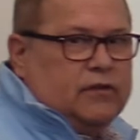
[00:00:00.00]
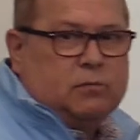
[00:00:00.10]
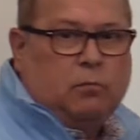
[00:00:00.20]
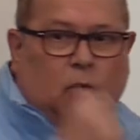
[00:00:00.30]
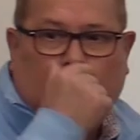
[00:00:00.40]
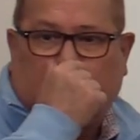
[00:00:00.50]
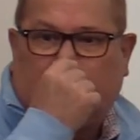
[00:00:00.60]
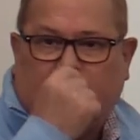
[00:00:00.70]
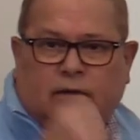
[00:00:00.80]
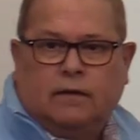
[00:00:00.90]
this
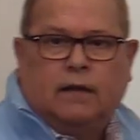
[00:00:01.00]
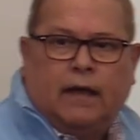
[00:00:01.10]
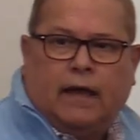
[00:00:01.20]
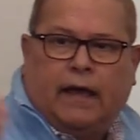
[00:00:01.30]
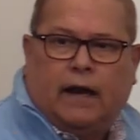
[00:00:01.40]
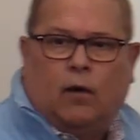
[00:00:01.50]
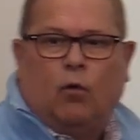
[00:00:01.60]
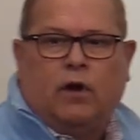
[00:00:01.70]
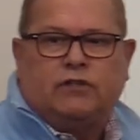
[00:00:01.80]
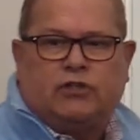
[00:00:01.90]
board, and I
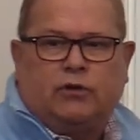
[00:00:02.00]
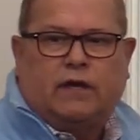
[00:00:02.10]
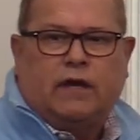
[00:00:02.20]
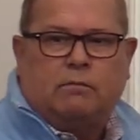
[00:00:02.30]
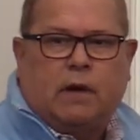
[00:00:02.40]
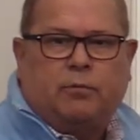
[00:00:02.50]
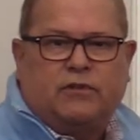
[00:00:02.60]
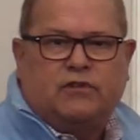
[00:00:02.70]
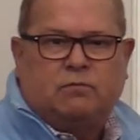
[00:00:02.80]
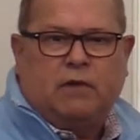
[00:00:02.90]
want you to come up
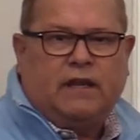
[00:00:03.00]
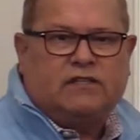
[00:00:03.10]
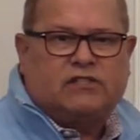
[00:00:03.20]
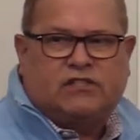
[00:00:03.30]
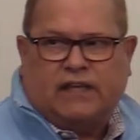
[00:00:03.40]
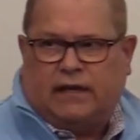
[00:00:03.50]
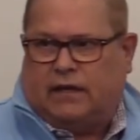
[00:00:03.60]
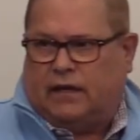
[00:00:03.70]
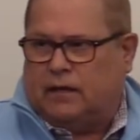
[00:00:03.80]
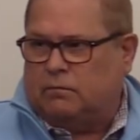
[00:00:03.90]
with as many
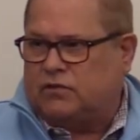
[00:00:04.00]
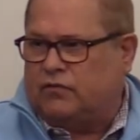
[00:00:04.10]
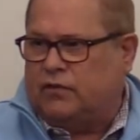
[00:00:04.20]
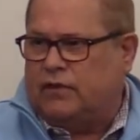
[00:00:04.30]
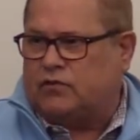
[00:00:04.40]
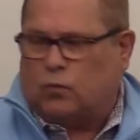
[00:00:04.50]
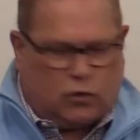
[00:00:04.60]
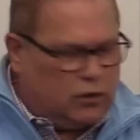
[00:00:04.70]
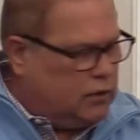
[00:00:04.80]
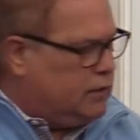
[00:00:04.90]
synonyms for this
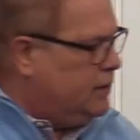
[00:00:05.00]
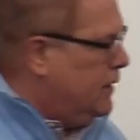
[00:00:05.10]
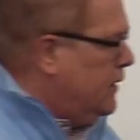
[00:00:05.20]
word